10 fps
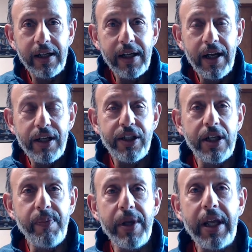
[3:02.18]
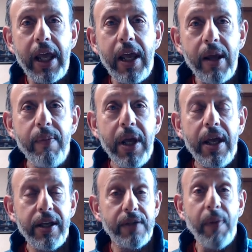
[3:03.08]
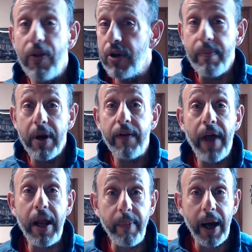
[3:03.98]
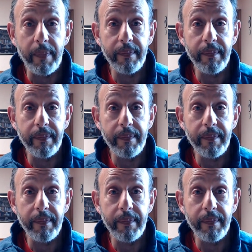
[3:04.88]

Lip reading: She became his mother. He might have had a mom.